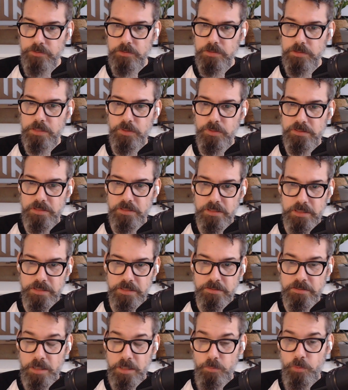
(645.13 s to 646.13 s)
so there was at
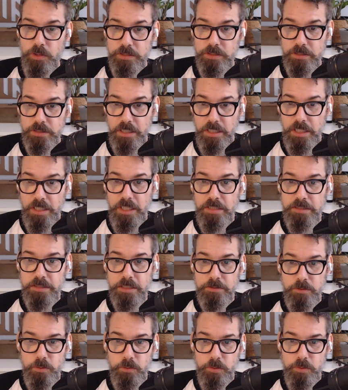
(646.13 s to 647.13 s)
least someone
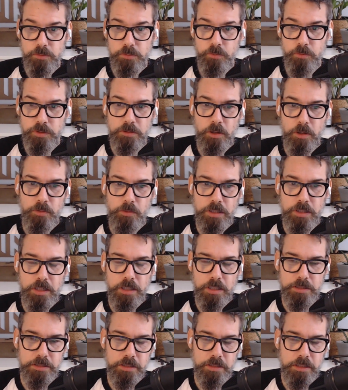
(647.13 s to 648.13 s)
that knew what was going
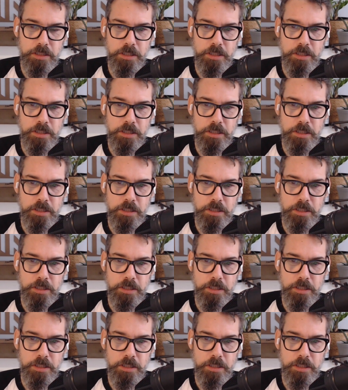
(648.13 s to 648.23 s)
on.